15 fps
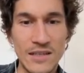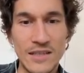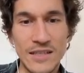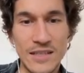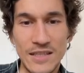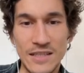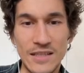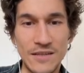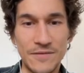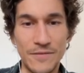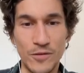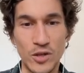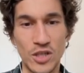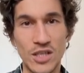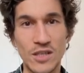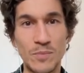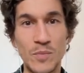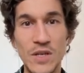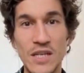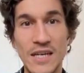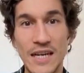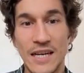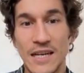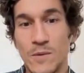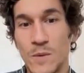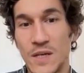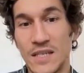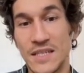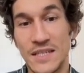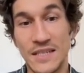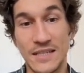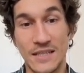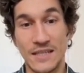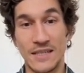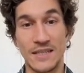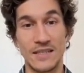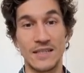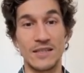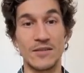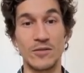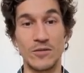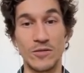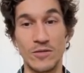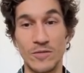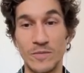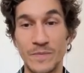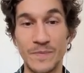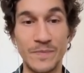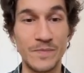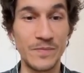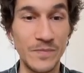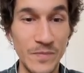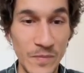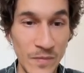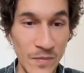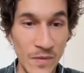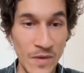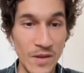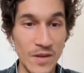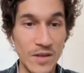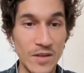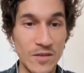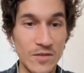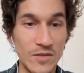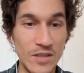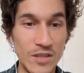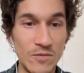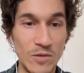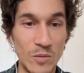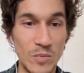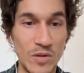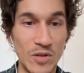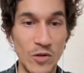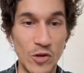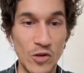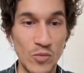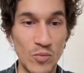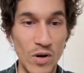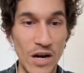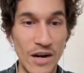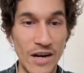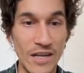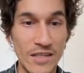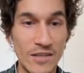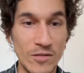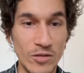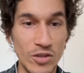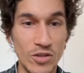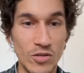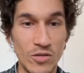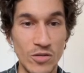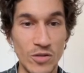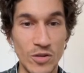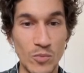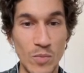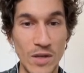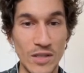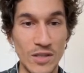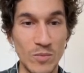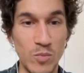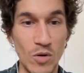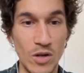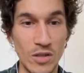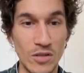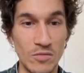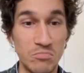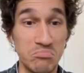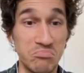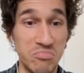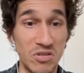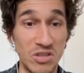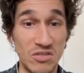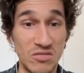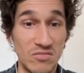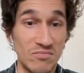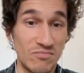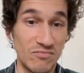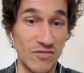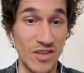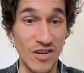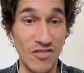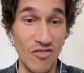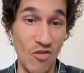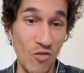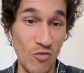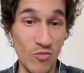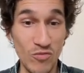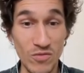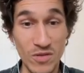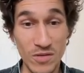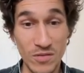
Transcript: It's the first pick anyways, so this will be occupied, right? Also not a bad spot with the road.